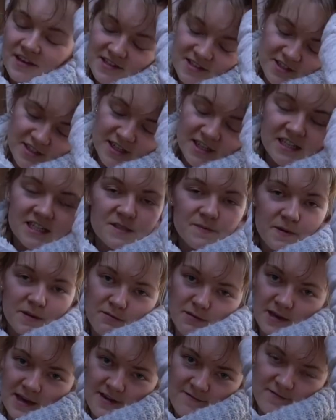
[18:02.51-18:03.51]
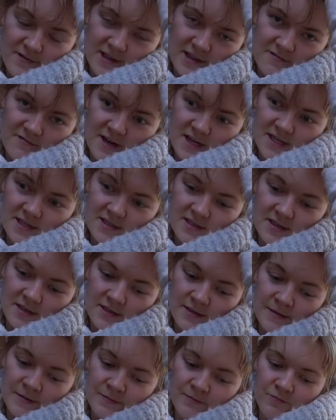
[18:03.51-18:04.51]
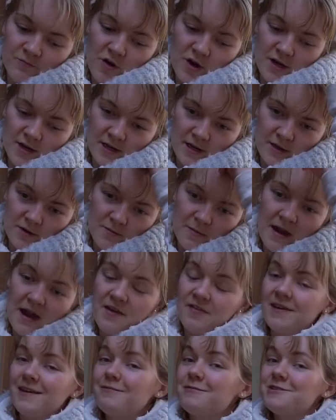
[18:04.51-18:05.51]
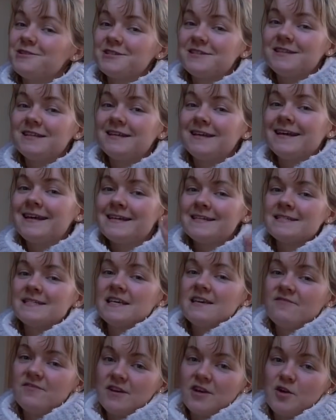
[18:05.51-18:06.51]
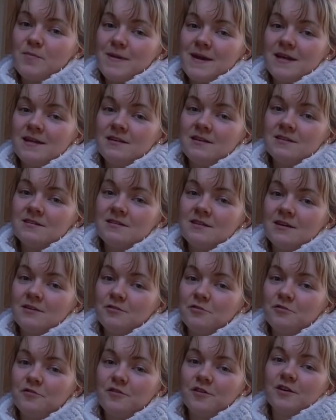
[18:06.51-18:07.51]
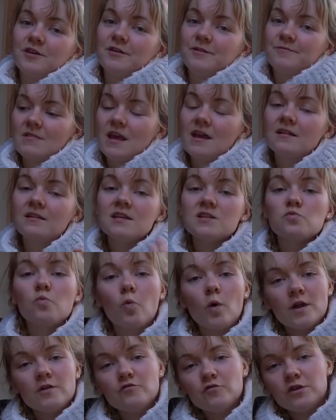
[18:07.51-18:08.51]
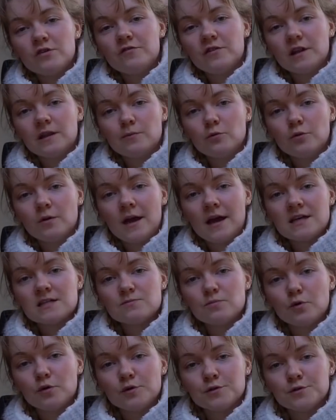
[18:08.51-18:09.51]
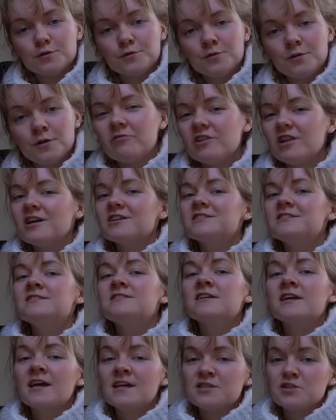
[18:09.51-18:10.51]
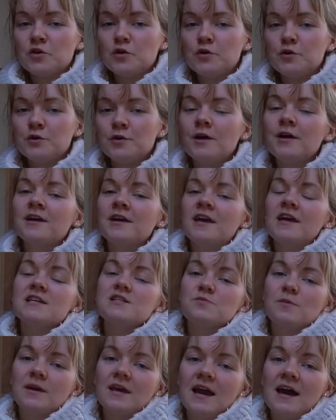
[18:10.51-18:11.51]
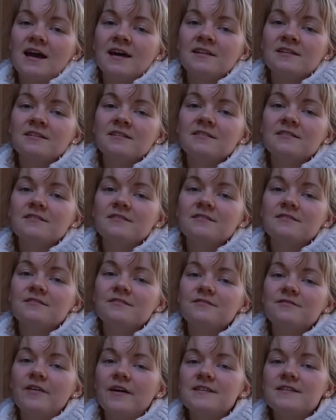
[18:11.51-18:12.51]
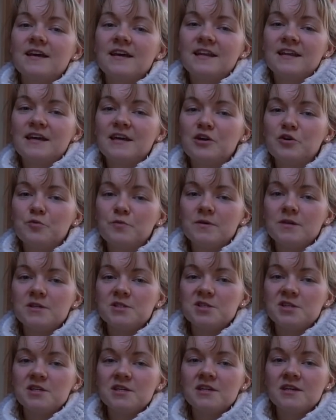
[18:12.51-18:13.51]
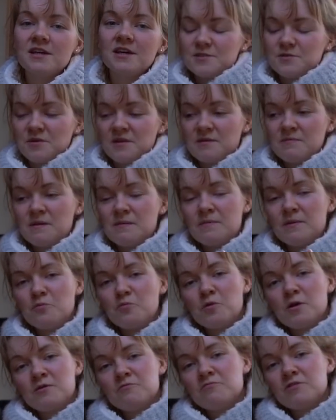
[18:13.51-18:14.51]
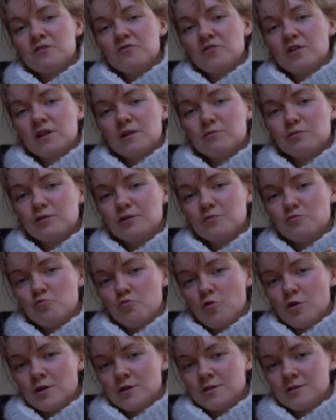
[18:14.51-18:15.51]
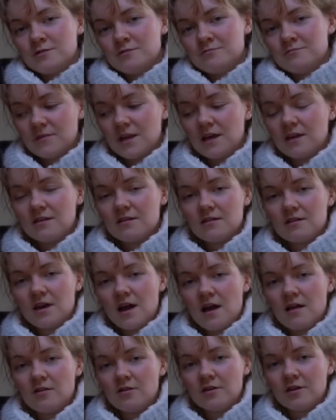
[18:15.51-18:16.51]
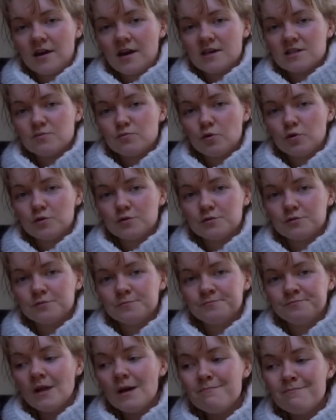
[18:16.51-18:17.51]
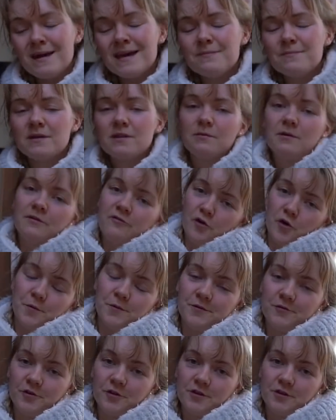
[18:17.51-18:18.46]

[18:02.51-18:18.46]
it's going to need to be. We can't really risk running out, but I think we just need to get saving our pennies now for at least 1 refillable gas bottle. We're reluctant to get 2 in case we can't find any LPG, so I think maybe 1 refillable and 1 like Caller gas bottle might be the way forward for